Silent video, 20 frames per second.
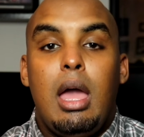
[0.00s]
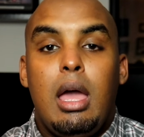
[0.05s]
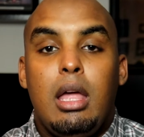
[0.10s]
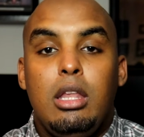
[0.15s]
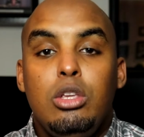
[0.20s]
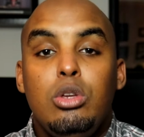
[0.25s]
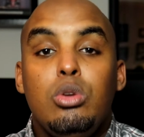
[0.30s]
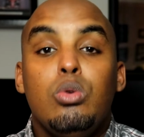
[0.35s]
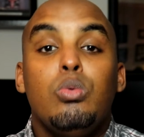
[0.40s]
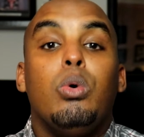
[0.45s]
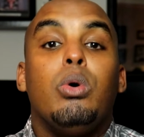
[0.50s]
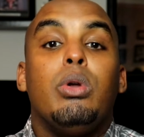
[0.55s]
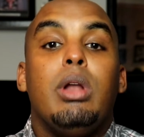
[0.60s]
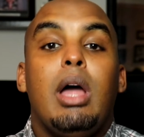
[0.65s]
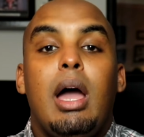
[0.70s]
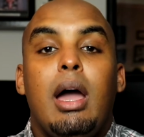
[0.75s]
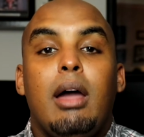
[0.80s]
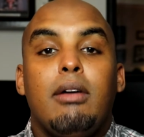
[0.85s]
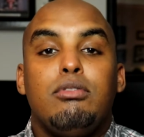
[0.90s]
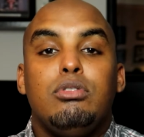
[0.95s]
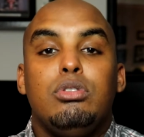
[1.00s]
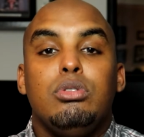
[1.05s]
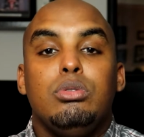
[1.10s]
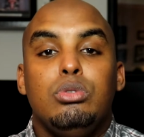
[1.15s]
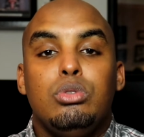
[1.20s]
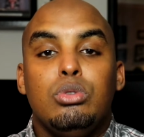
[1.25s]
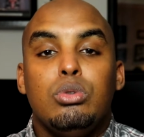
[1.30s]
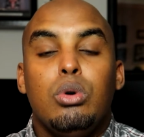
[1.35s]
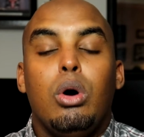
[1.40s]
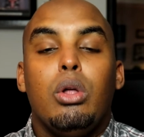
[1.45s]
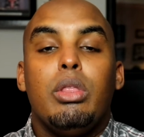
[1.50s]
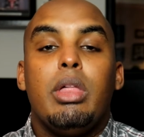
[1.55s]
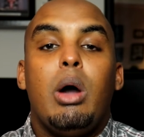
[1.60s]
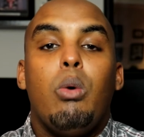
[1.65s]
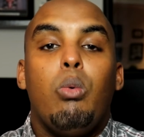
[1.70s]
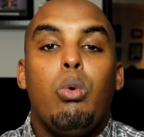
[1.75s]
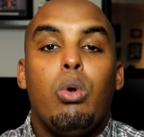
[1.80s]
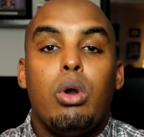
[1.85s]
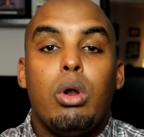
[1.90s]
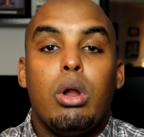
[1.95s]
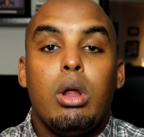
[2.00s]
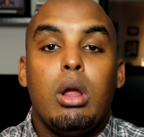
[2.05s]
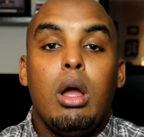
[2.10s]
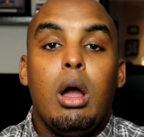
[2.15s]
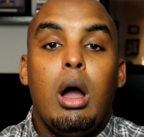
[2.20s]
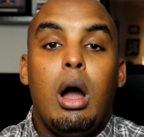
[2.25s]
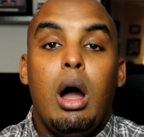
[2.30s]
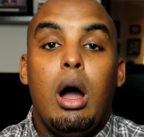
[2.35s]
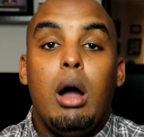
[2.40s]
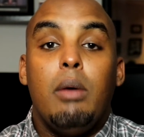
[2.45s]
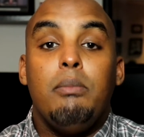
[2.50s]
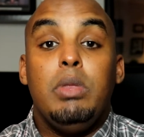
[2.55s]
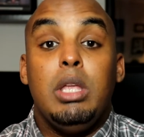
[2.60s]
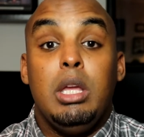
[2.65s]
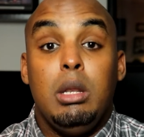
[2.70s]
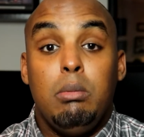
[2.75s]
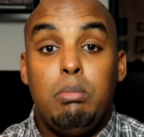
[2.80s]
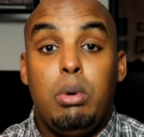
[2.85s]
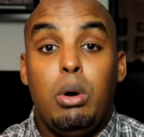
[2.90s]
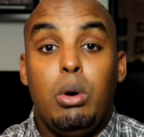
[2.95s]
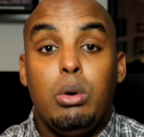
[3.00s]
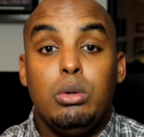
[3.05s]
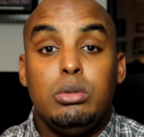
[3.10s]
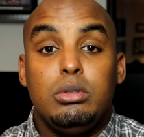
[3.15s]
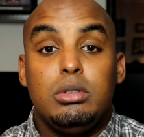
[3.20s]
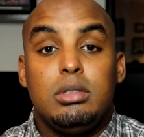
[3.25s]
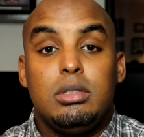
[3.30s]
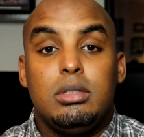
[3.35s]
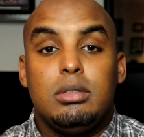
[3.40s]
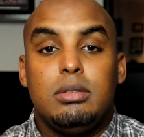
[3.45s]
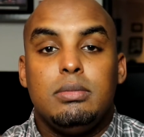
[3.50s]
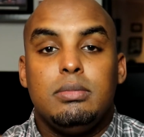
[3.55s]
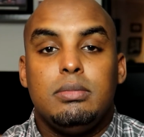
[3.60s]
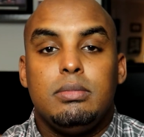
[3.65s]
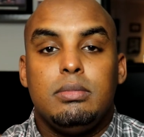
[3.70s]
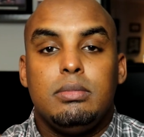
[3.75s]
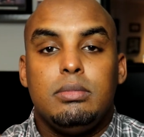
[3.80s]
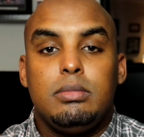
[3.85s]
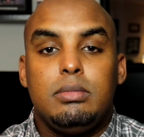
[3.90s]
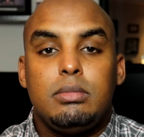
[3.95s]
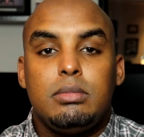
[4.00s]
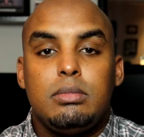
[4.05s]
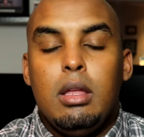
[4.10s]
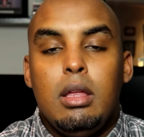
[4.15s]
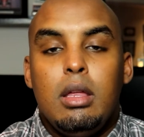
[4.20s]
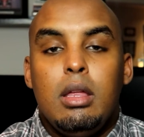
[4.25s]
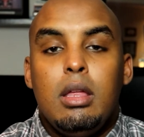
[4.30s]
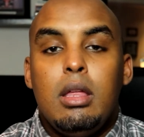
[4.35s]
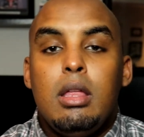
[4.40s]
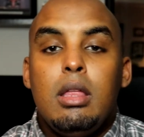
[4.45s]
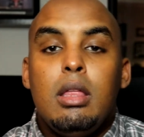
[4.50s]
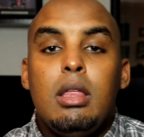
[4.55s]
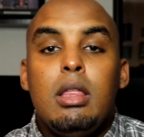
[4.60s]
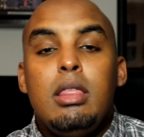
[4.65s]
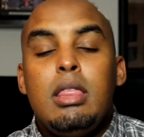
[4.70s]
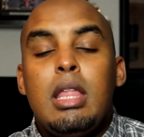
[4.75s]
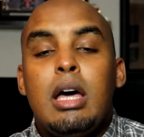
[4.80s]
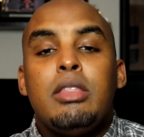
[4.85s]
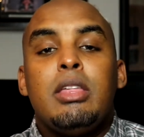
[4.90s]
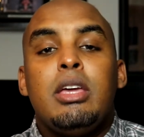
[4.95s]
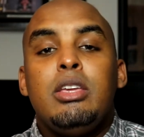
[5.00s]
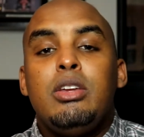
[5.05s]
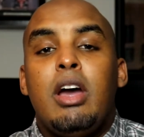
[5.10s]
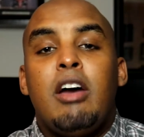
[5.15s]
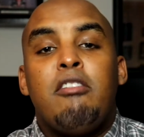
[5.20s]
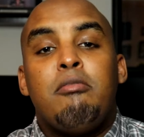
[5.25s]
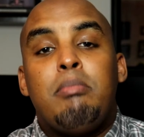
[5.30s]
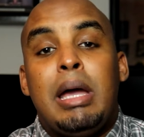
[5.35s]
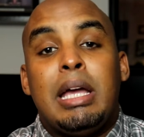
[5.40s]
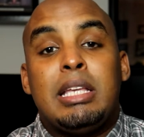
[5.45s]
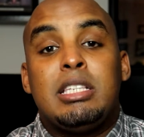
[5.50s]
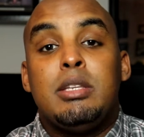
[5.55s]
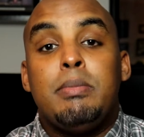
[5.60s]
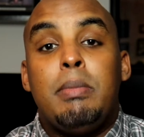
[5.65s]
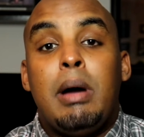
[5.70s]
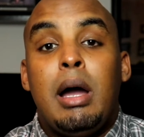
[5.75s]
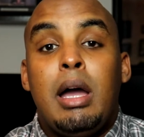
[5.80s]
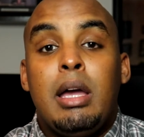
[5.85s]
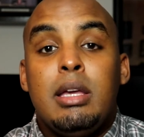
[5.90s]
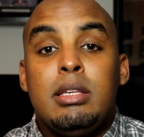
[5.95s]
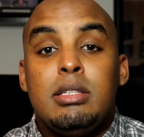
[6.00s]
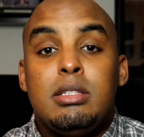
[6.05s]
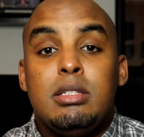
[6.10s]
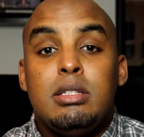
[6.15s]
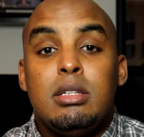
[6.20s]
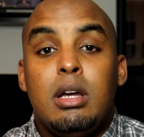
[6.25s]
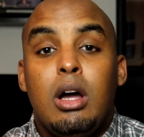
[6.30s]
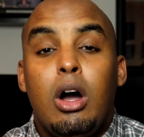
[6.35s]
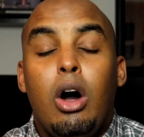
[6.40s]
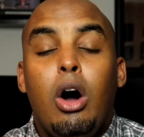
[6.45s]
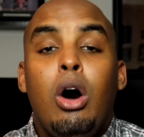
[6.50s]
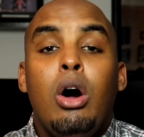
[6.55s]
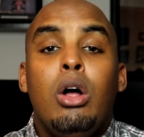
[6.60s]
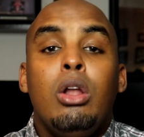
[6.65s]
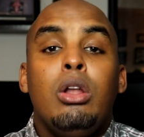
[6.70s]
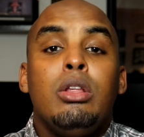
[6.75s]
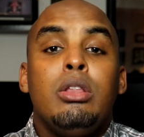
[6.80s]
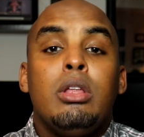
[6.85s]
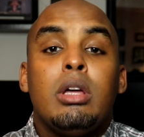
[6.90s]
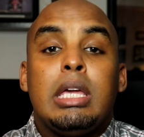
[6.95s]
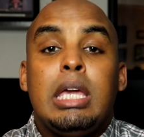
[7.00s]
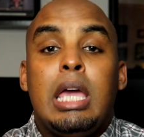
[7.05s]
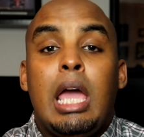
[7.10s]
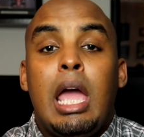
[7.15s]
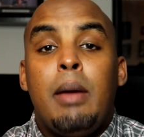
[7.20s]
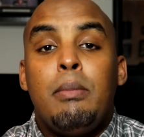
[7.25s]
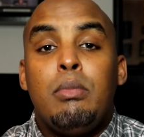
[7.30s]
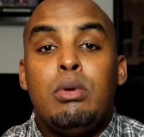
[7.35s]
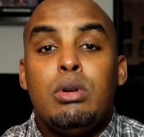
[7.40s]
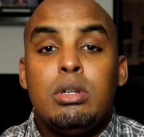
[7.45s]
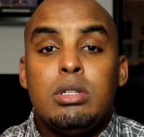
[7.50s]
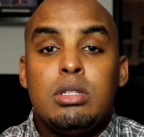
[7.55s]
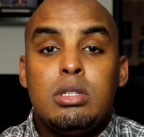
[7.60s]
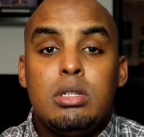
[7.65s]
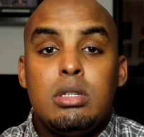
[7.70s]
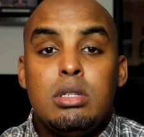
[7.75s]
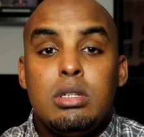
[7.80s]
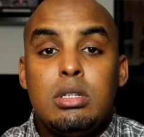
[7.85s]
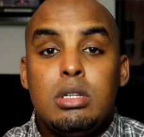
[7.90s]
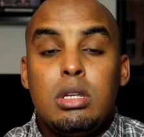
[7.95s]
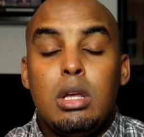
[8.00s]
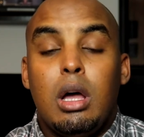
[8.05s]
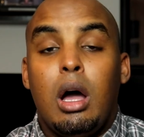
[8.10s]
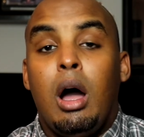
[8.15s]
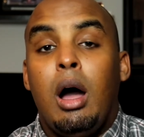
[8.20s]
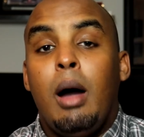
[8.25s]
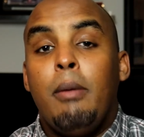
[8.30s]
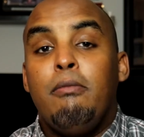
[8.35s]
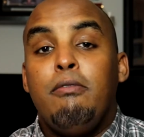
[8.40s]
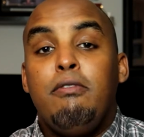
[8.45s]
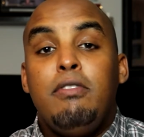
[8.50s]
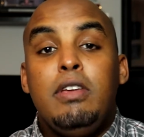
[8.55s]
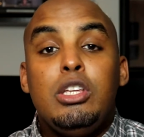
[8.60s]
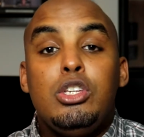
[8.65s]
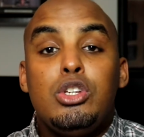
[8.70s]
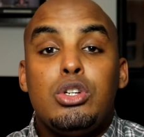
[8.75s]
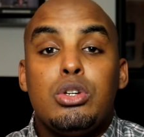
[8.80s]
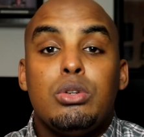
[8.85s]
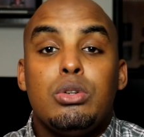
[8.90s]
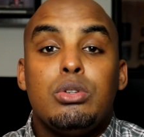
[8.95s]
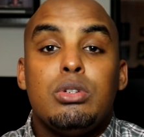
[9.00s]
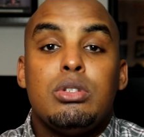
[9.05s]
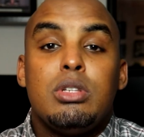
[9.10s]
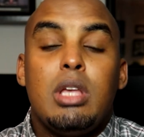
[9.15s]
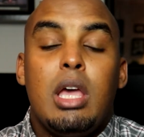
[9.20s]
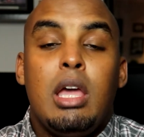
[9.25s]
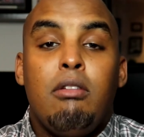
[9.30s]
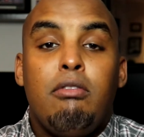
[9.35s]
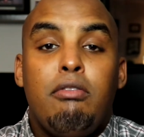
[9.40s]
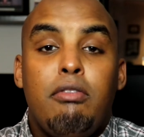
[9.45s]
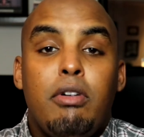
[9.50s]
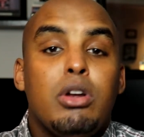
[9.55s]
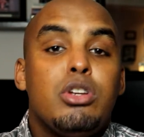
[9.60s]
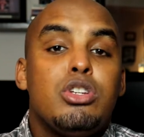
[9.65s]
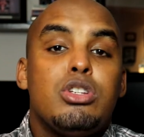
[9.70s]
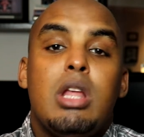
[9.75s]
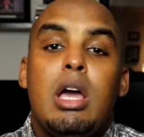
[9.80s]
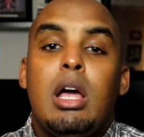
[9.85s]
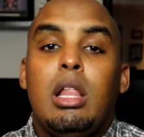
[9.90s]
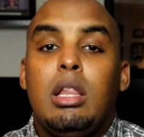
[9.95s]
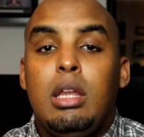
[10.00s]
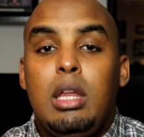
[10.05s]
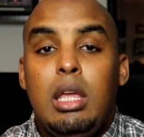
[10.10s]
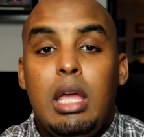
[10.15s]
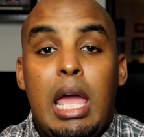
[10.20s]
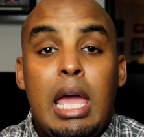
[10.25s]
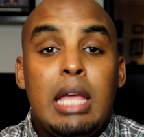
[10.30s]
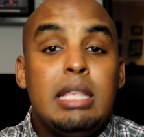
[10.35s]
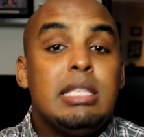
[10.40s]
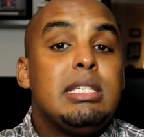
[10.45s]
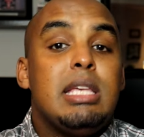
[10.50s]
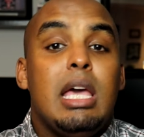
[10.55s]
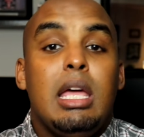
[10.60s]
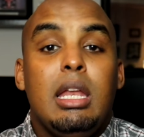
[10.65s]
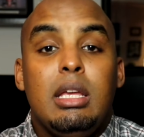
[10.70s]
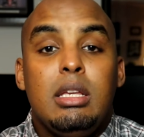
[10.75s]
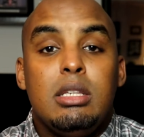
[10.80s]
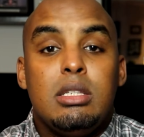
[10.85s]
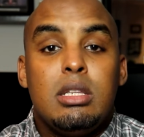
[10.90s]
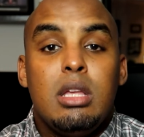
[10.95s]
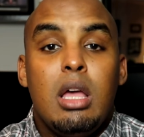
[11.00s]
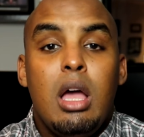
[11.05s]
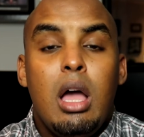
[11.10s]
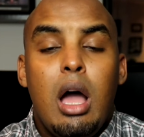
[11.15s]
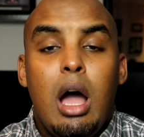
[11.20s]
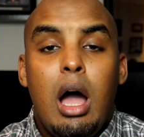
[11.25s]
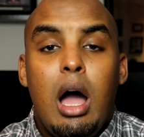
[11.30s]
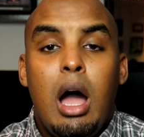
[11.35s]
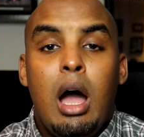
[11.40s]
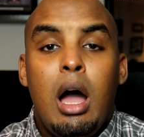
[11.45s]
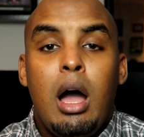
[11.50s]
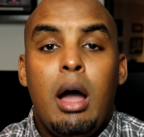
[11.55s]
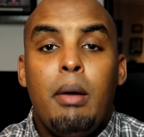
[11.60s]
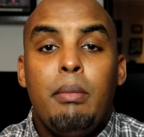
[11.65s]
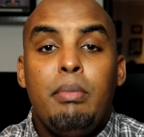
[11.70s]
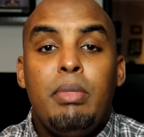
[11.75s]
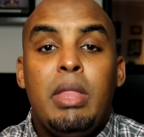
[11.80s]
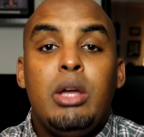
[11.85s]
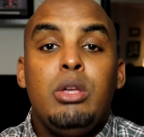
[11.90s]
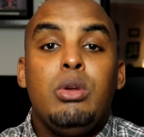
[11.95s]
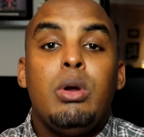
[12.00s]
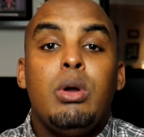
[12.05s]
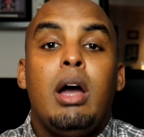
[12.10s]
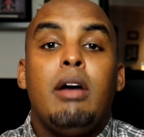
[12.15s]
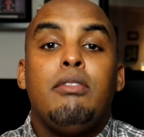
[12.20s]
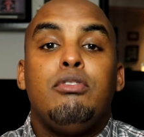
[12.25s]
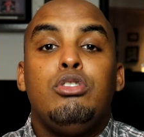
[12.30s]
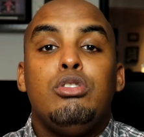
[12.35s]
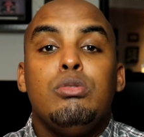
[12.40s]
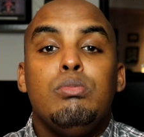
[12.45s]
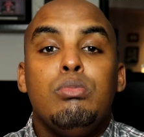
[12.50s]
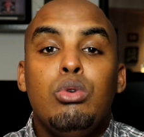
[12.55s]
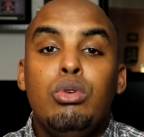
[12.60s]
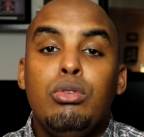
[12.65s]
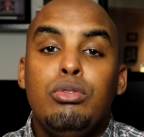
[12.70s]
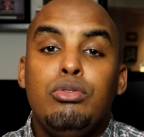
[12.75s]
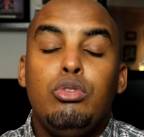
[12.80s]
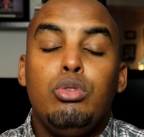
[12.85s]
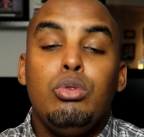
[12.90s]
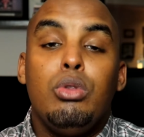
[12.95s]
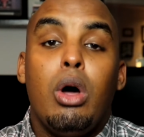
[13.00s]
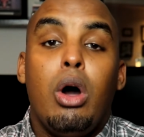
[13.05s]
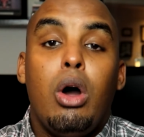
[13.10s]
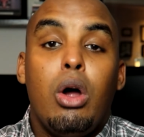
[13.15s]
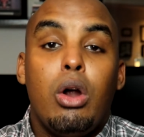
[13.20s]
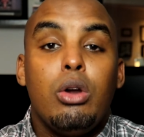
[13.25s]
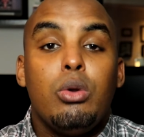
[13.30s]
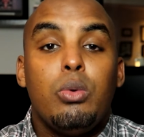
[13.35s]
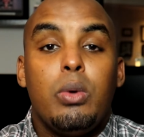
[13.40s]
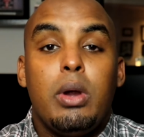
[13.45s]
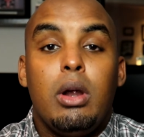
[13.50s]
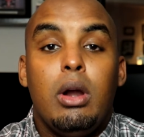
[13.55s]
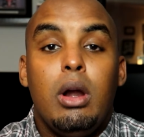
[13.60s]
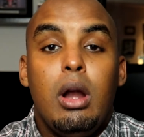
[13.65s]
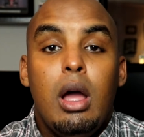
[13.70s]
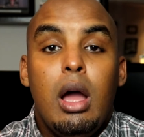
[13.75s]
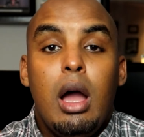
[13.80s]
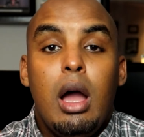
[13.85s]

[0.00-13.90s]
and you won't have to do all that work in post. Now that you have maximized all of the camera's features and functionality and settings, now you have to move to the hardware.